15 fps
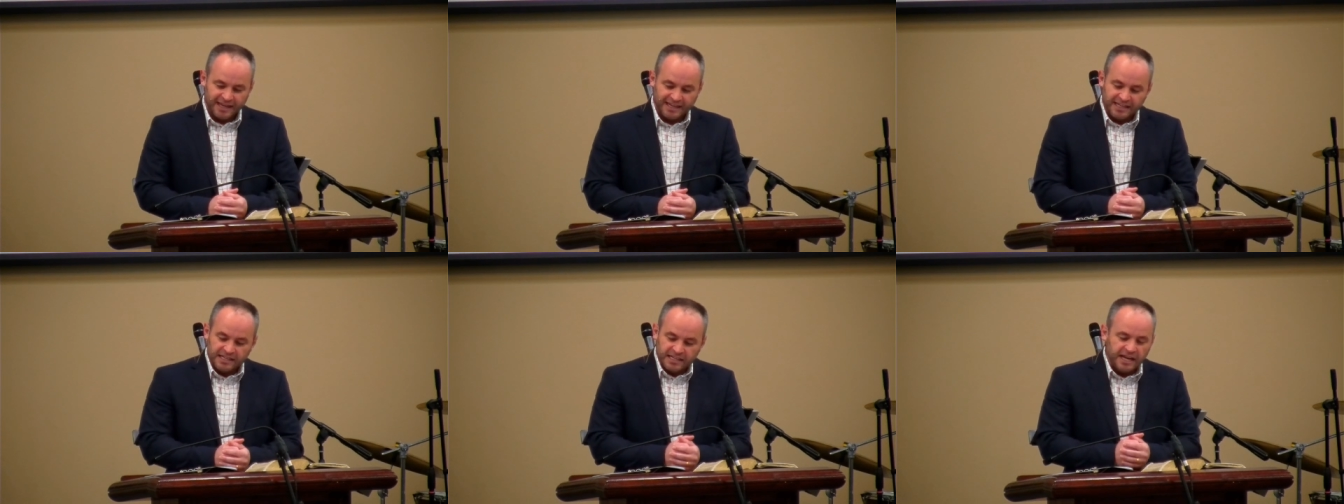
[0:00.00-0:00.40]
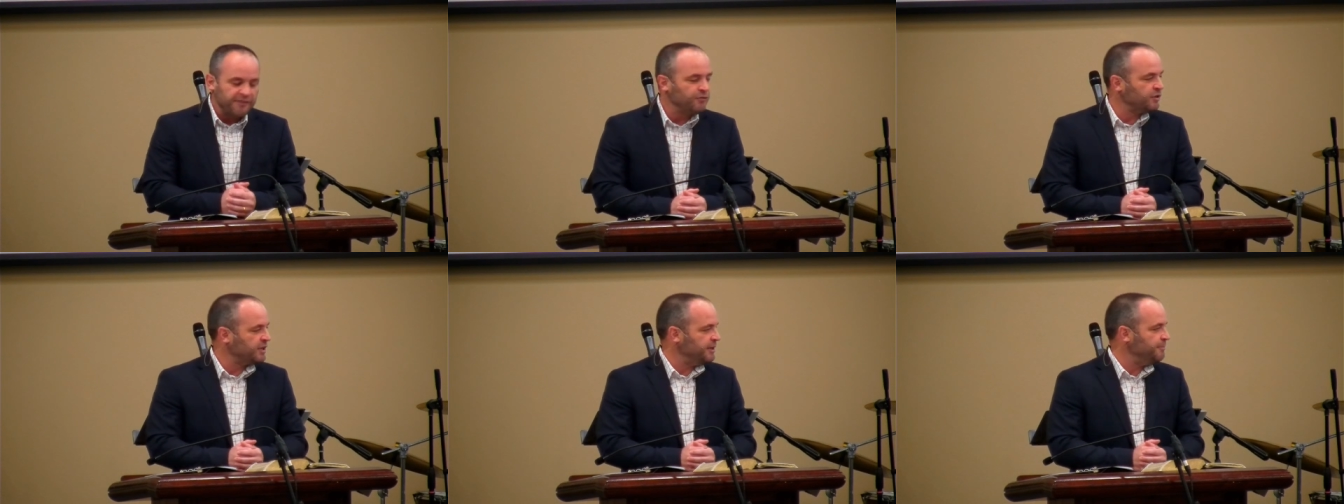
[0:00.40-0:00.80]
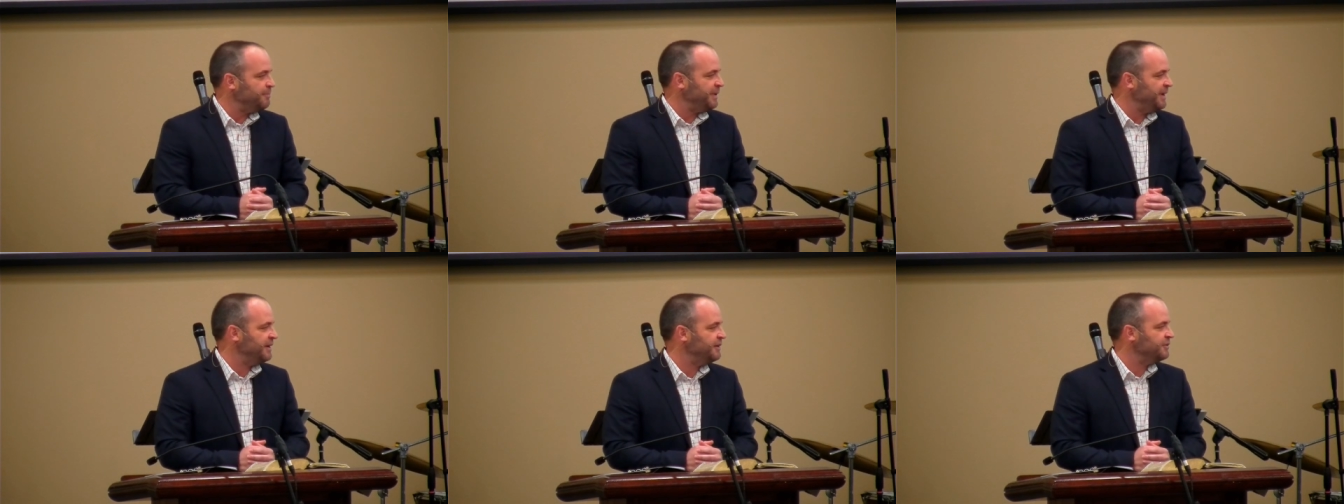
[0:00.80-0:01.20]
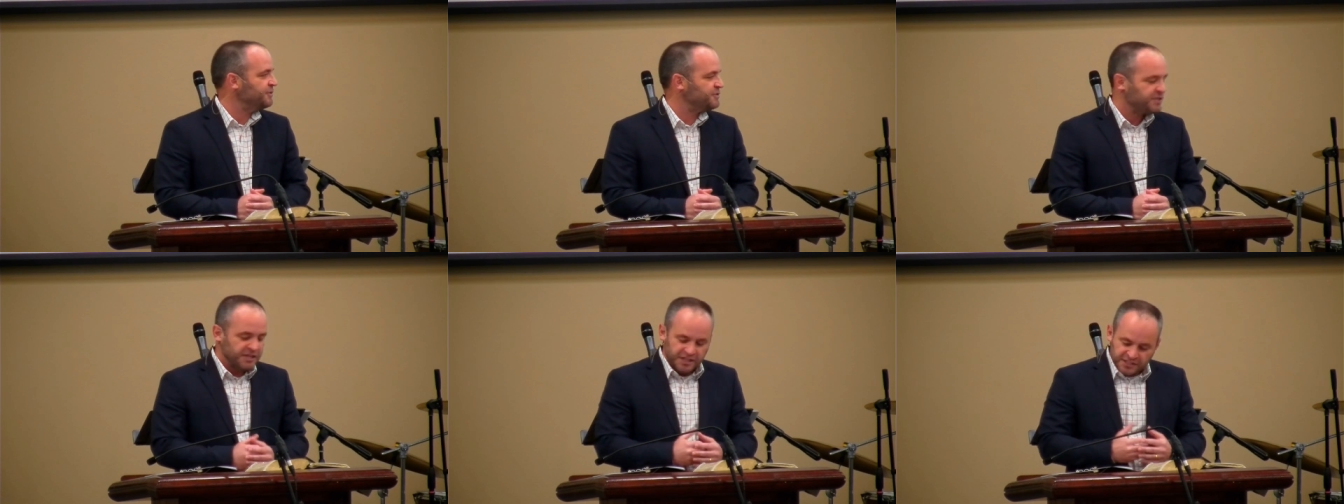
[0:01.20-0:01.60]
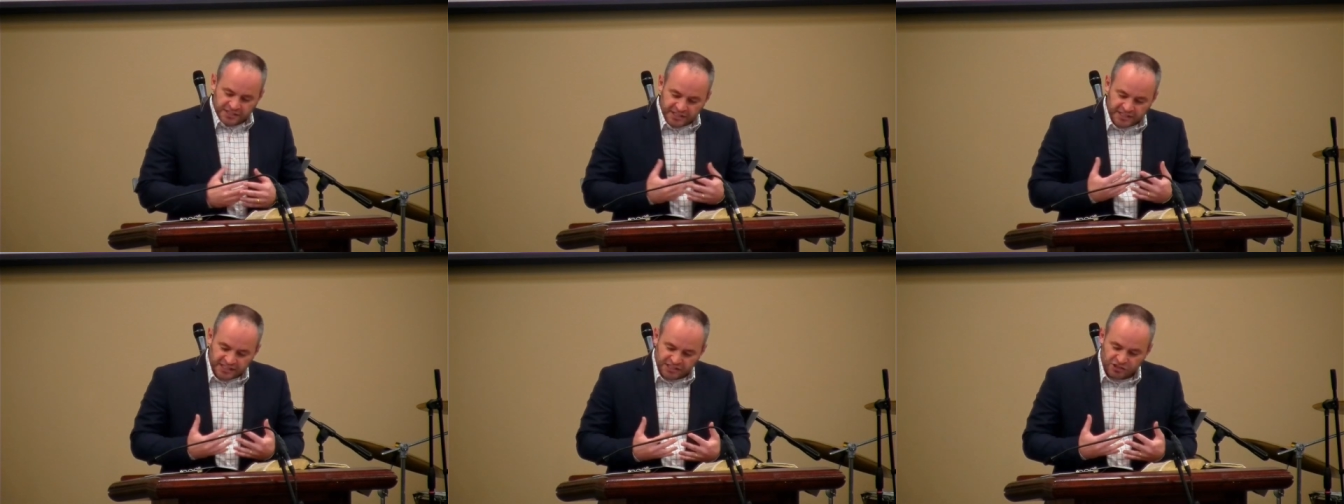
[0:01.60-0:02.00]
And it never compares
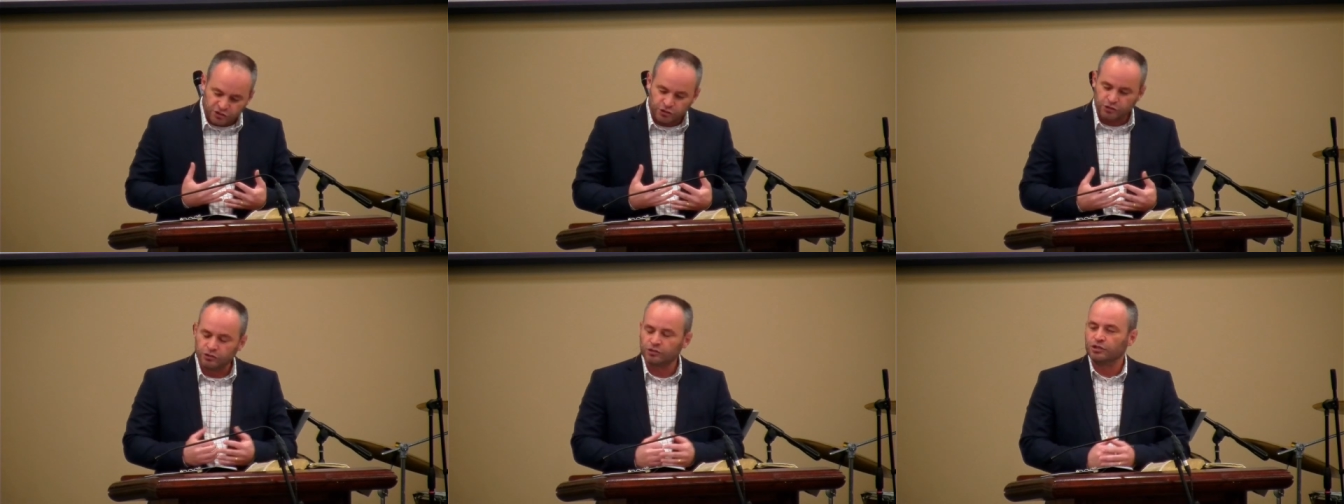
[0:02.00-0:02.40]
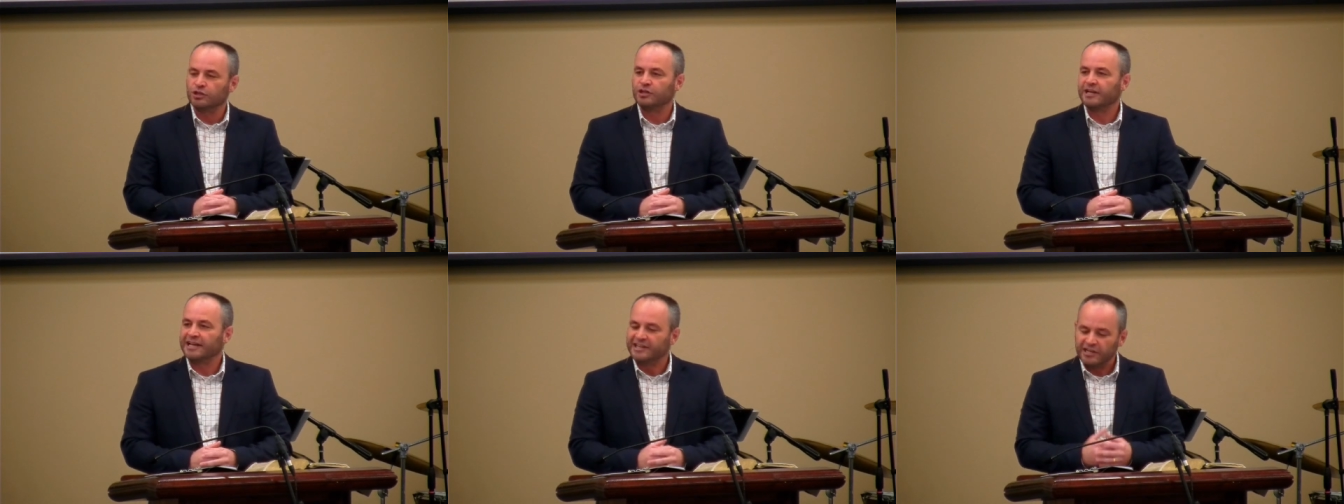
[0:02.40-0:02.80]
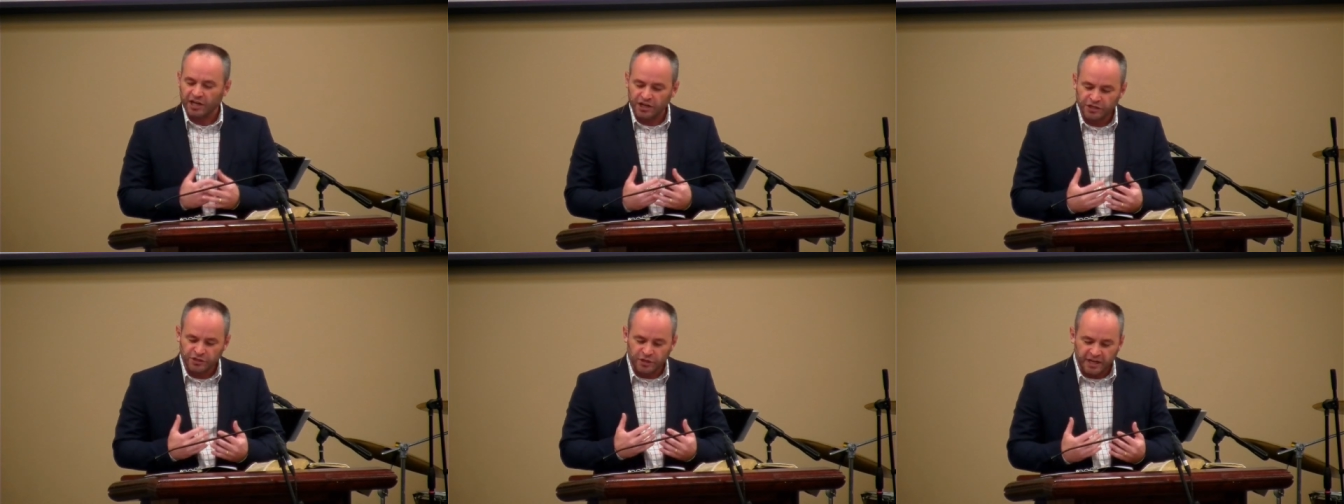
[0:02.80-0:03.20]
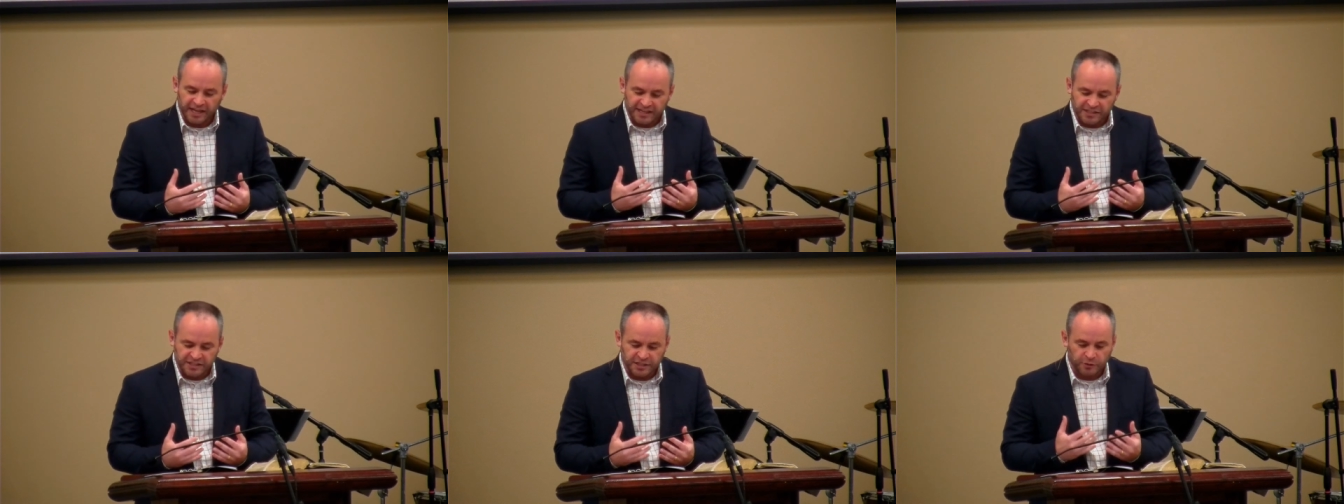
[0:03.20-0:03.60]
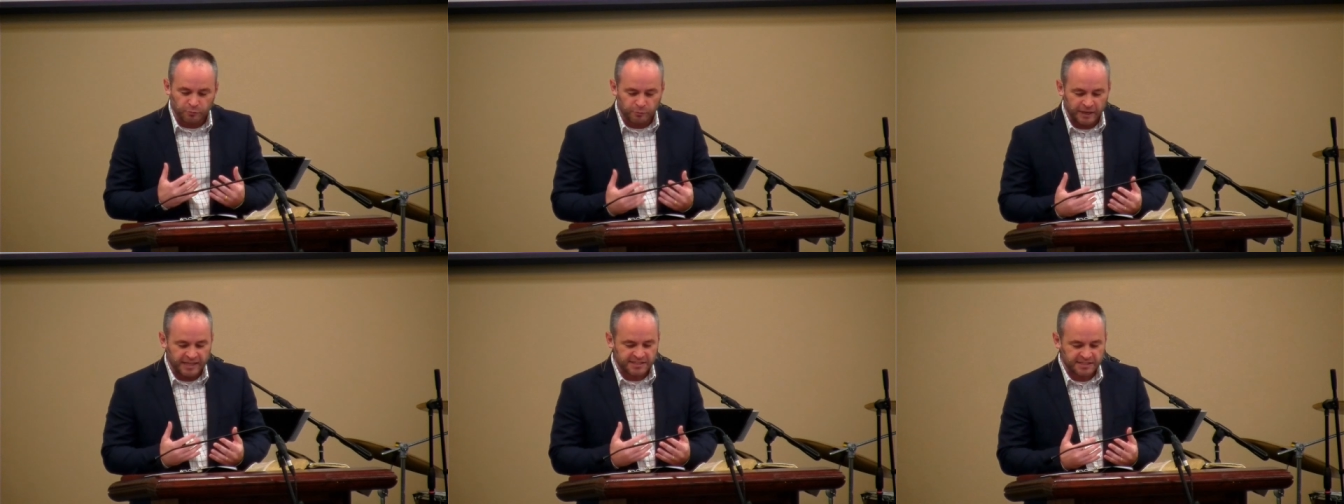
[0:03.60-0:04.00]
to the eternal and unending
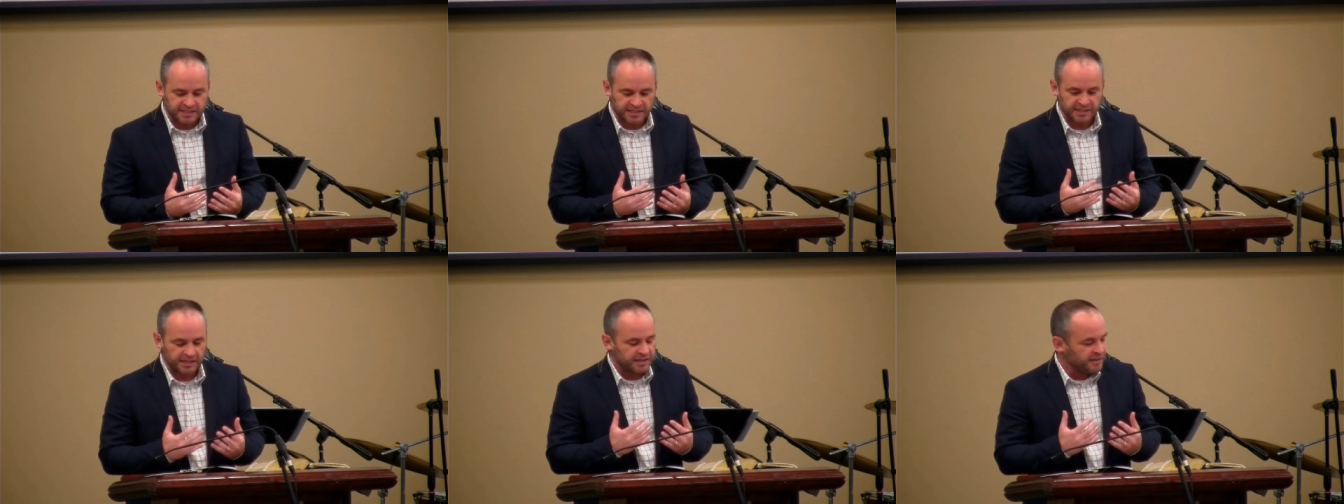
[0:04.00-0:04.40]
rest